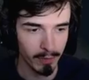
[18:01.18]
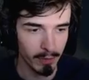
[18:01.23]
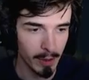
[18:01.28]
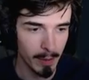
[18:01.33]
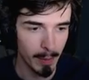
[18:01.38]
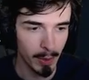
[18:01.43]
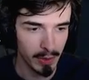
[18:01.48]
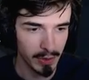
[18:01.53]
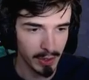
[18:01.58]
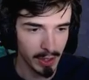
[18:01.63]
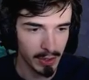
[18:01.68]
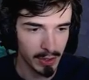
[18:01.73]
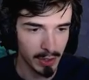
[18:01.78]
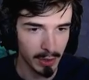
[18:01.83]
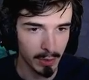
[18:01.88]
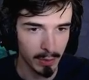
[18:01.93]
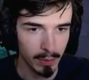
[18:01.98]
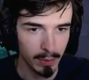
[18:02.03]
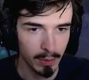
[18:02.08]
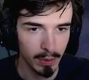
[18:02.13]
for my bot side
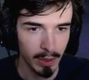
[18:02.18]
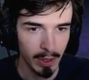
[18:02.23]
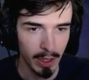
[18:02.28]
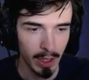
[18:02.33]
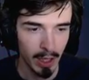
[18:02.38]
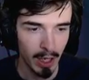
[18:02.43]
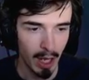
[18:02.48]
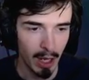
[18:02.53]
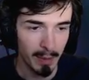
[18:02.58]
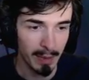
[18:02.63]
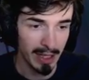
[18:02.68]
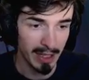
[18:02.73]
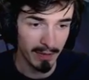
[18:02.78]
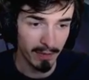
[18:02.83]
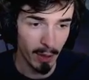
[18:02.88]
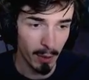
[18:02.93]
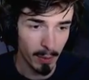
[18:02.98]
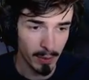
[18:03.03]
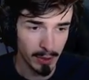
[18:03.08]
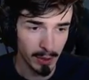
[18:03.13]
jungle. I mean, if
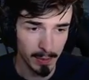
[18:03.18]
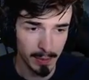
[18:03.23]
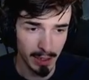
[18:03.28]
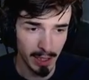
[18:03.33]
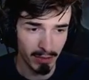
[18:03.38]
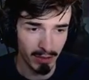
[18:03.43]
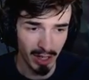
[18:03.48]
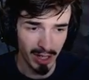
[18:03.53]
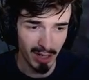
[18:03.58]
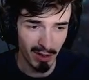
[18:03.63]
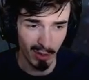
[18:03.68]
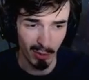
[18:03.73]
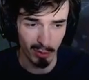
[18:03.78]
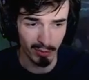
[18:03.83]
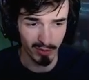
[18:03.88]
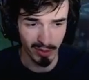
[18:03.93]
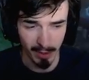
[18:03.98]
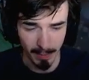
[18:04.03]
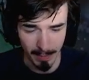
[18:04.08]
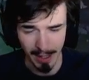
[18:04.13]
I were top side right now, I
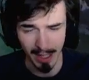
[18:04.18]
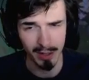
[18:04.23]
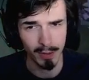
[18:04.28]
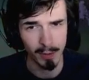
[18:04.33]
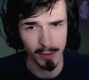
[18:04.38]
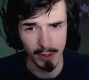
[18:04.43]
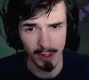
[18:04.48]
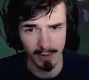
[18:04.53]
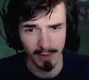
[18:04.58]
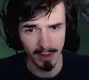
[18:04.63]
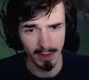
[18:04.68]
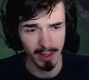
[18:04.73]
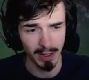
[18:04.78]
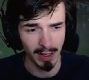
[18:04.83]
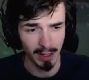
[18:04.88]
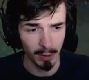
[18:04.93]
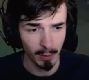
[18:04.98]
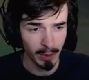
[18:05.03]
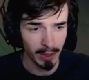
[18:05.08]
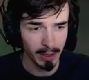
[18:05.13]
wouldn't really be able to achieve anything
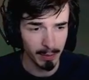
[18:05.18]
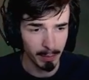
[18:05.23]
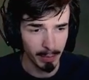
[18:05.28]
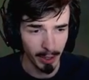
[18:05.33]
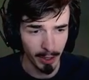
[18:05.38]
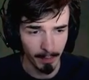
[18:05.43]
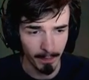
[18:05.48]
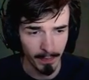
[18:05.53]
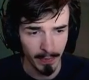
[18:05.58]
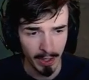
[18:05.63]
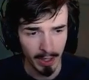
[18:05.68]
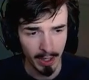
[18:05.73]
anyway, but